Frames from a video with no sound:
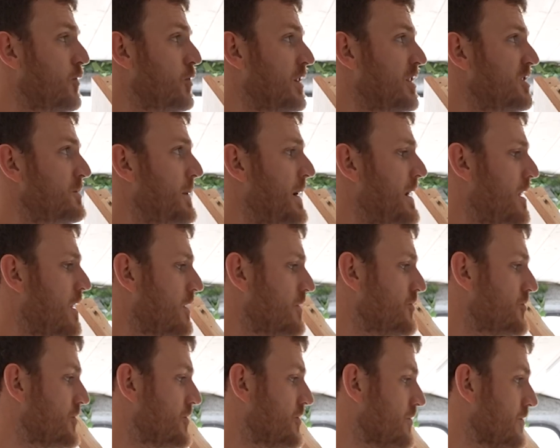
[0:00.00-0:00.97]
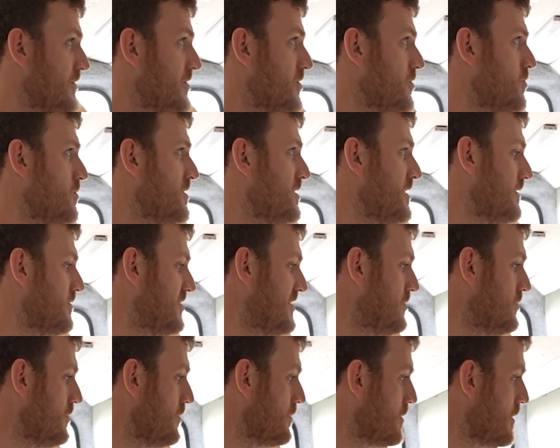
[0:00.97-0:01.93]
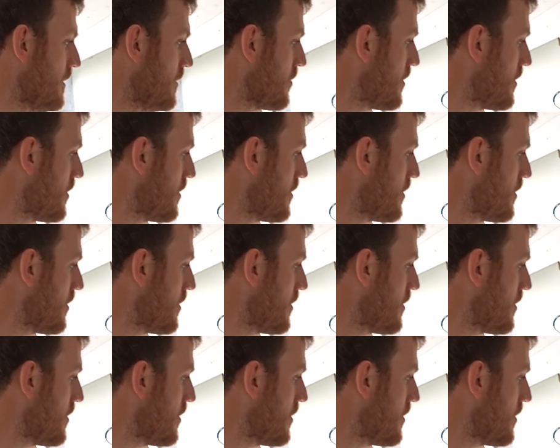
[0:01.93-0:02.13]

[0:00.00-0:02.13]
already spent hundreds on tools and I've still not got the